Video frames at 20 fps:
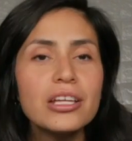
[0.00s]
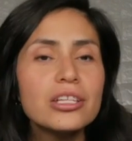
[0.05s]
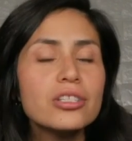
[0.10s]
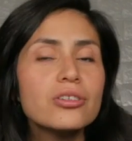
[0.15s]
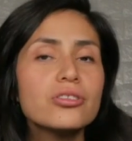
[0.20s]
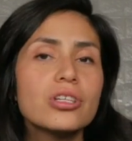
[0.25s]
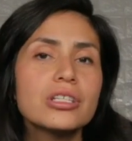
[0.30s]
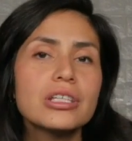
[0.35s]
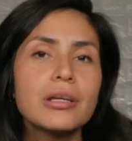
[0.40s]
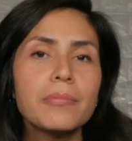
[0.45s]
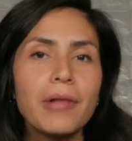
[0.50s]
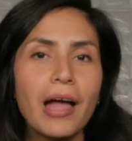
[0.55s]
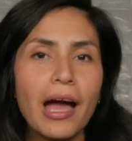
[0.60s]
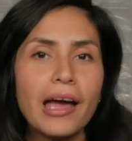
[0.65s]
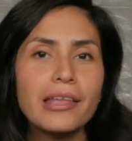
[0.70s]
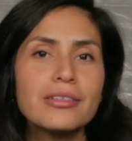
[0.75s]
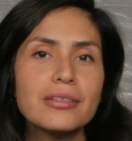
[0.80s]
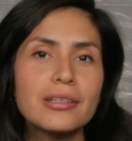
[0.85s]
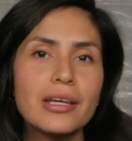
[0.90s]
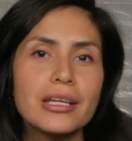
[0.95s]
So just
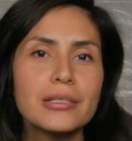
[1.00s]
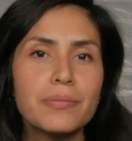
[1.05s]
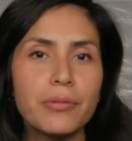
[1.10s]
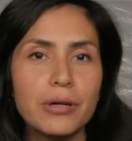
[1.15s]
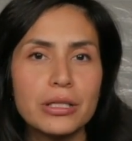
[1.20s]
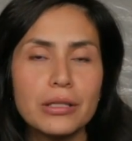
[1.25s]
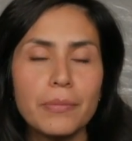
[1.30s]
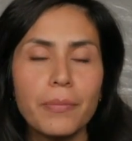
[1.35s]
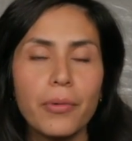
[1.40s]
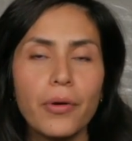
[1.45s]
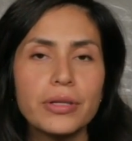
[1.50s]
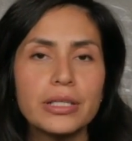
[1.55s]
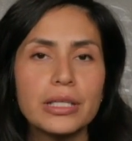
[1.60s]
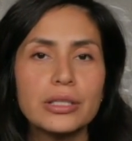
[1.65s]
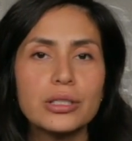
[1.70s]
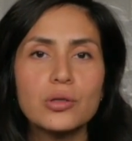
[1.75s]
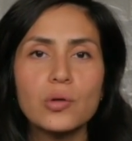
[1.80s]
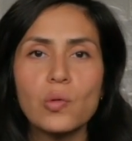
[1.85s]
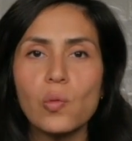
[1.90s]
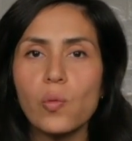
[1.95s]
apply today's principles
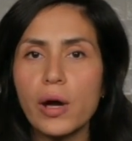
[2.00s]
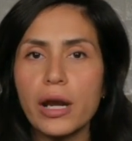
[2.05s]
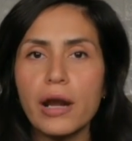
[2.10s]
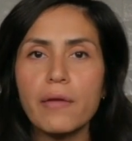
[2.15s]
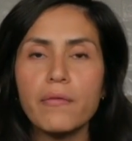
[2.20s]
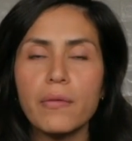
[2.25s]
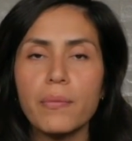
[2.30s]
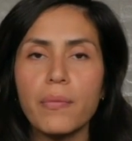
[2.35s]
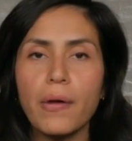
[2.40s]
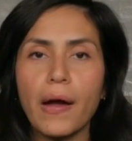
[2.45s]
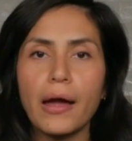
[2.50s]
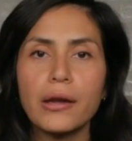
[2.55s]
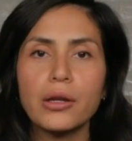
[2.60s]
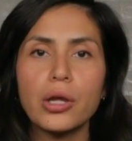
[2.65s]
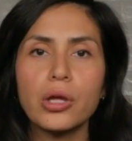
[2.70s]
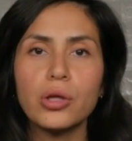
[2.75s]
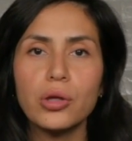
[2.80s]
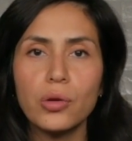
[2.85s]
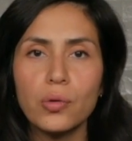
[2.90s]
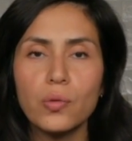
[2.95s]
into whatever
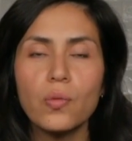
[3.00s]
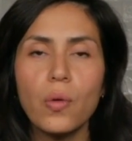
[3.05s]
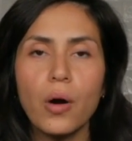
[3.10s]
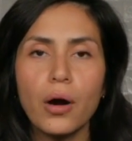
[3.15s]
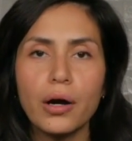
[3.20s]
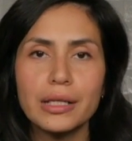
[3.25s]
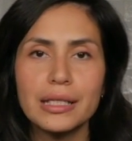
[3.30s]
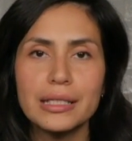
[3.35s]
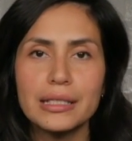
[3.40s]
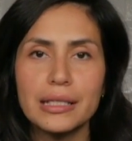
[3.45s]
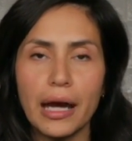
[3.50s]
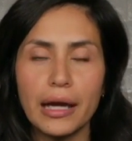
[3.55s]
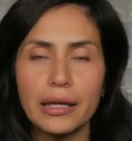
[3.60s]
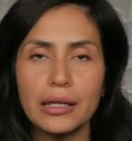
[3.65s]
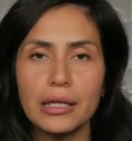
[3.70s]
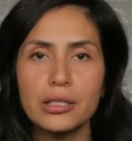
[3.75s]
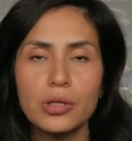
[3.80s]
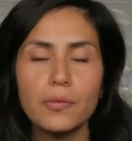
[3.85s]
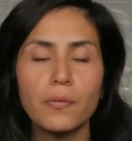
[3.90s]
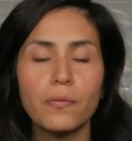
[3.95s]
brand you are
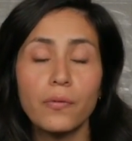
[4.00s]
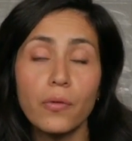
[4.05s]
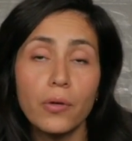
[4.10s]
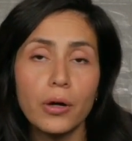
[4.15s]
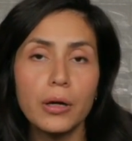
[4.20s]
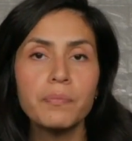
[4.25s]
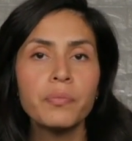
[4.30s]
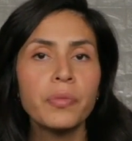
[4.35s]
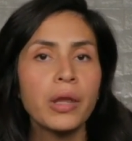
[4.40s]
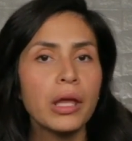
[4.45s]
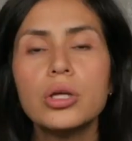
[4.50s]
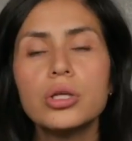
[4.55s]
deciding for.